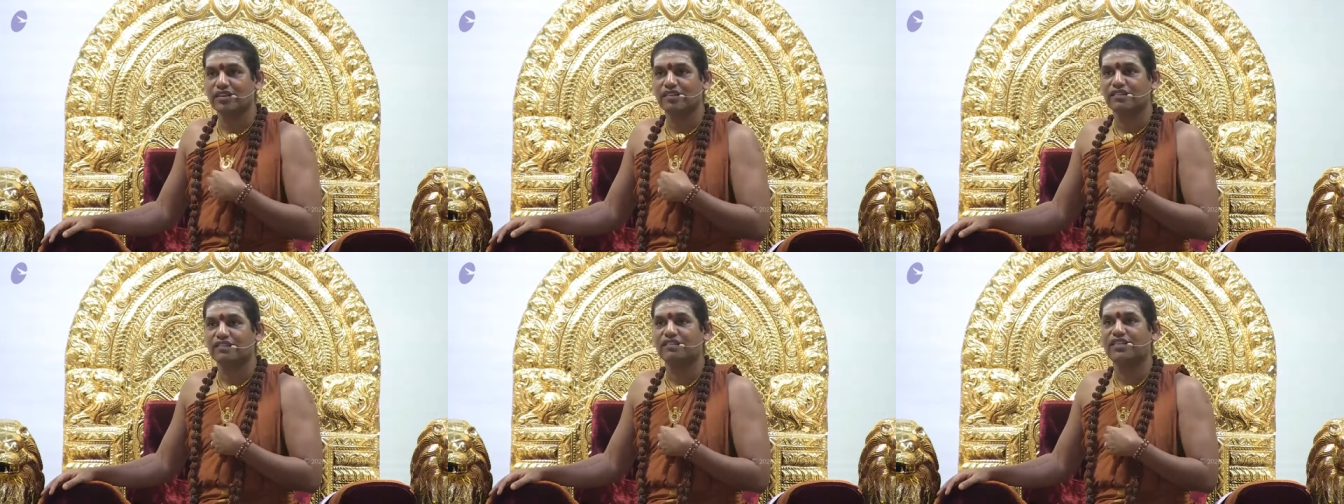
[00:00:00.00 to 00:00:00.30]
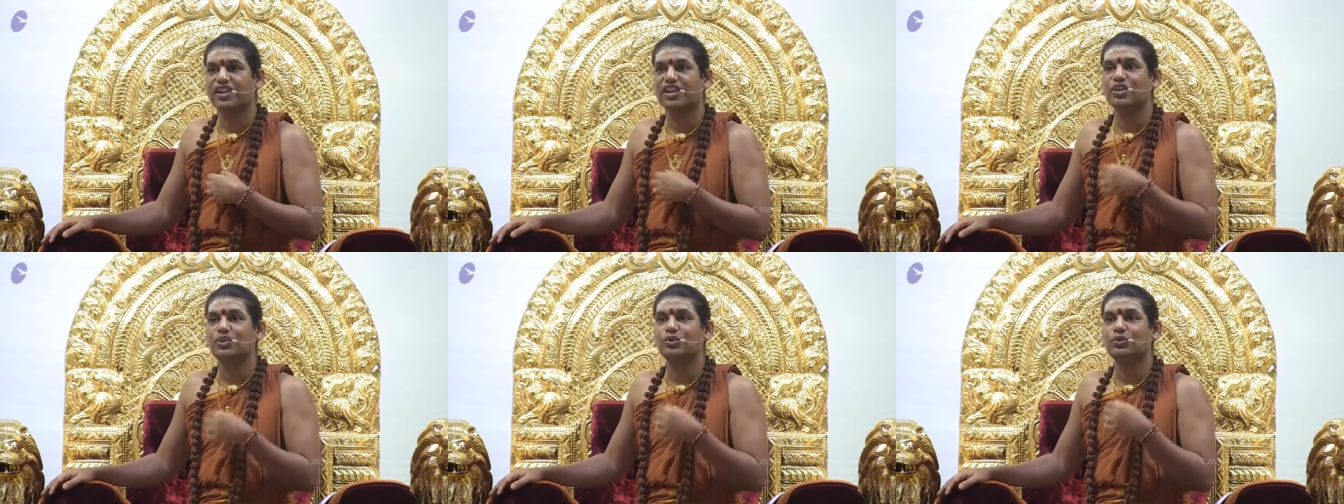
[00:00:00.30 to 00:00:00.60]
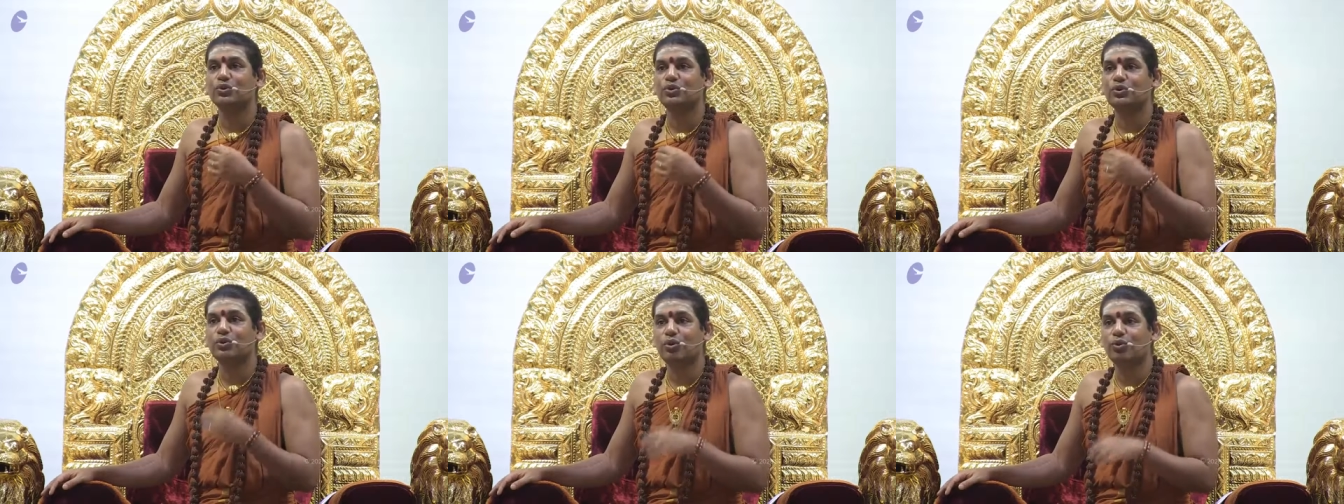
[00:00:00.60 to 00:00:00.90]
when you
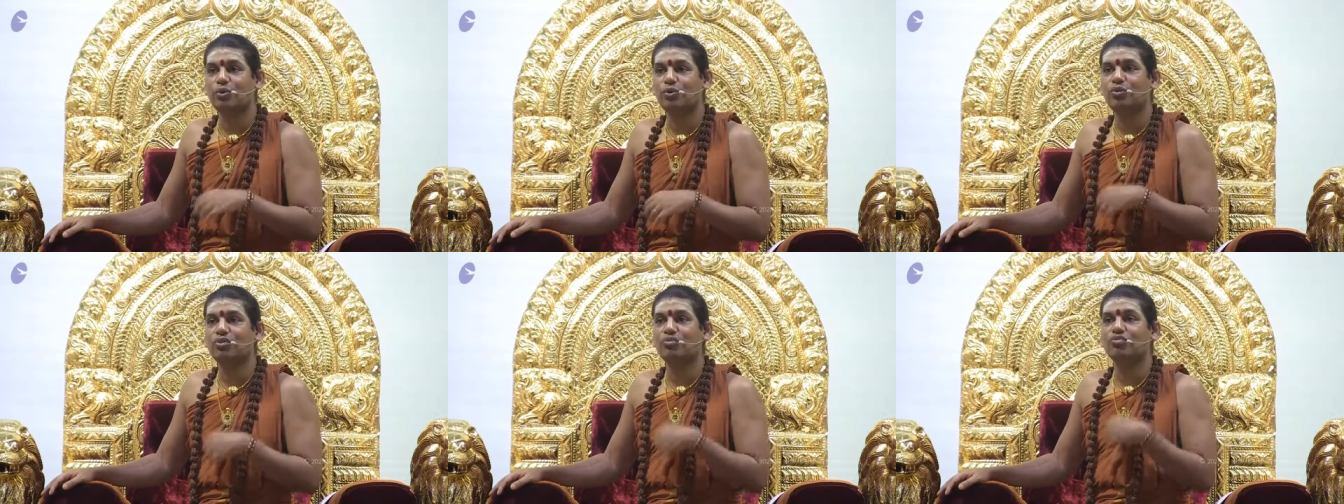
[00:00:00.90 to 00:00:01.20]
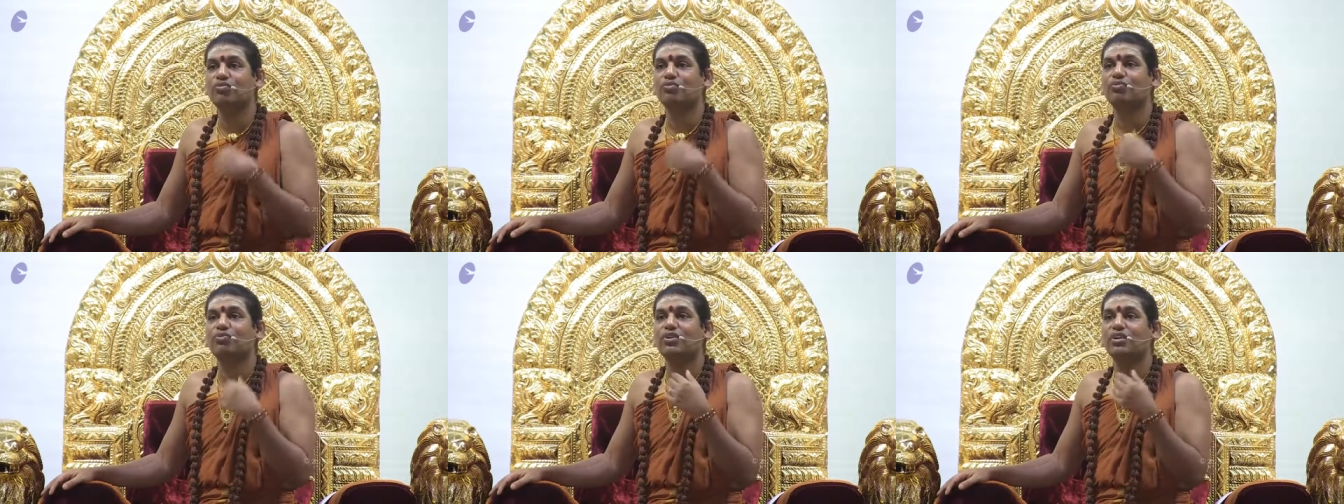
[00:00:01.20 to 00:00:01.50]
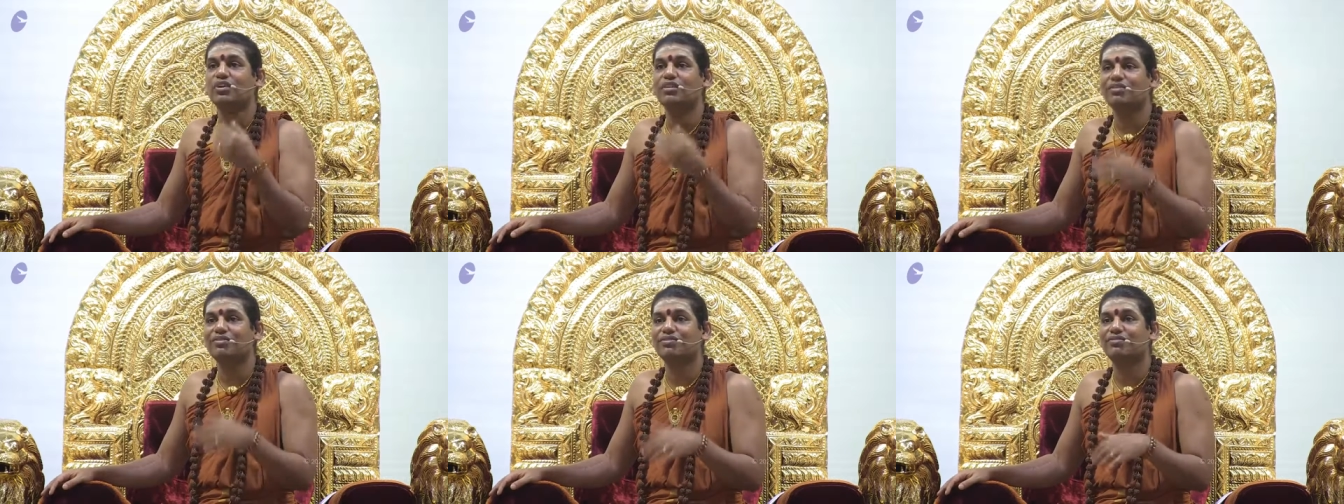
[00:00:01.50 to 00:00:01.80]
don't
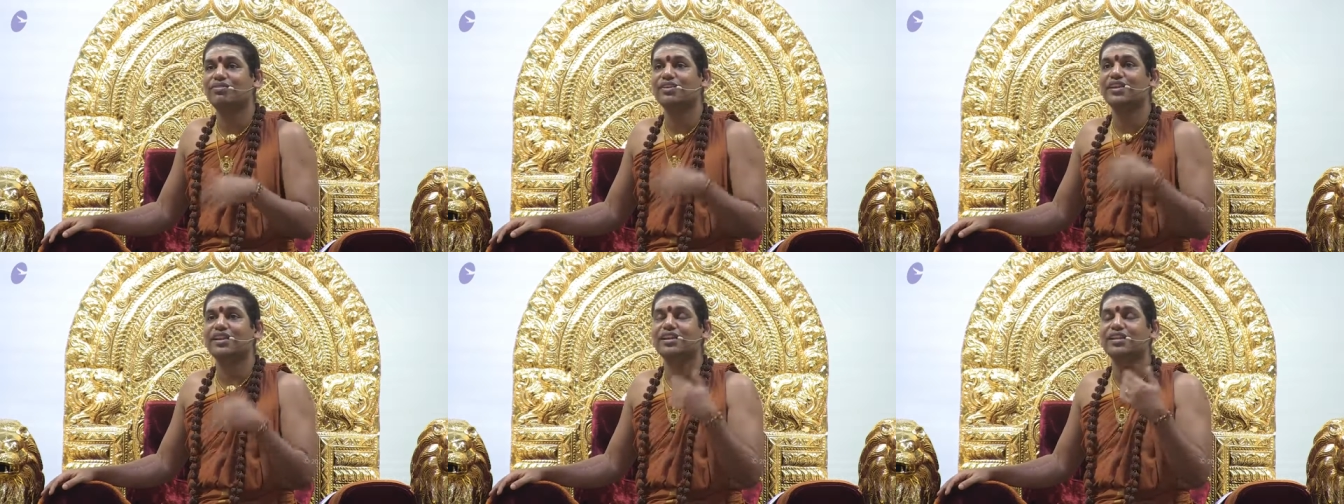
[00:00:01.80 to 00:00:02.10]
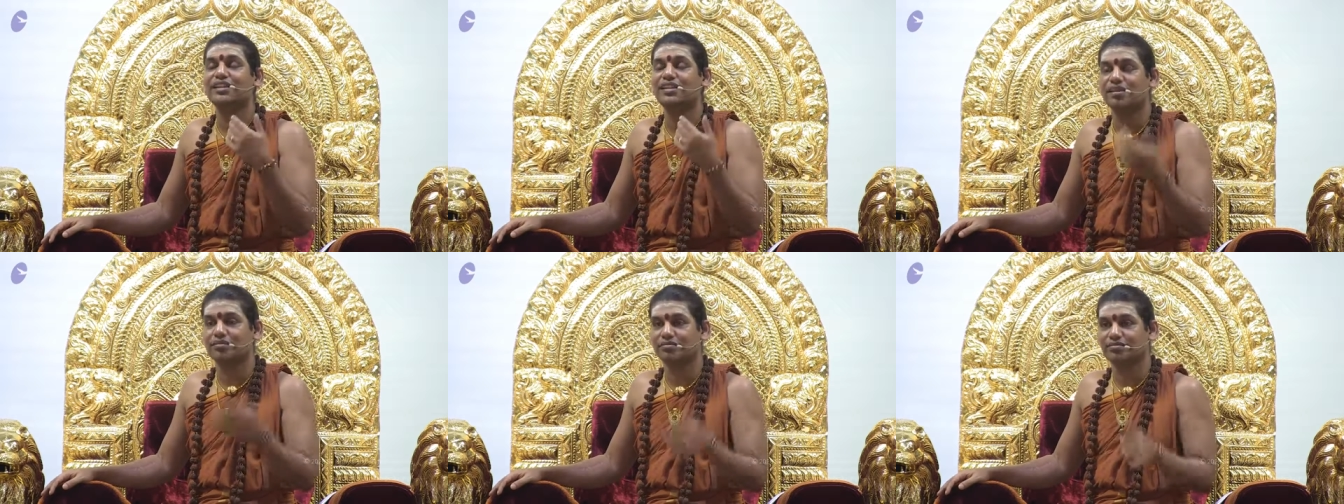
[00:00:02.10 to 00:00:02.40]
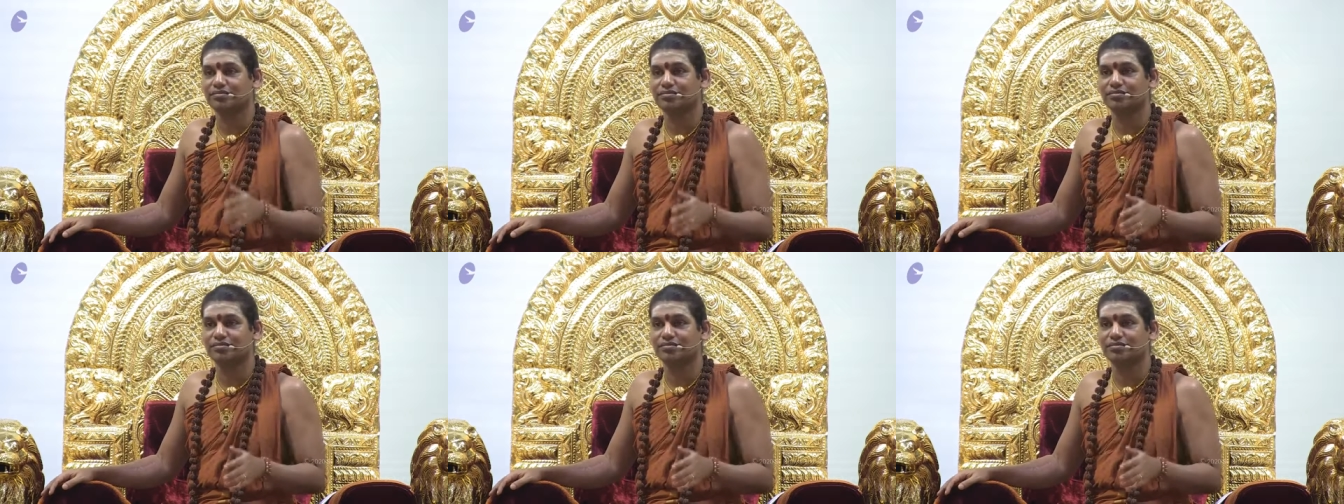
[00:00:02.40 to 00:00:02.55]
fulfill them,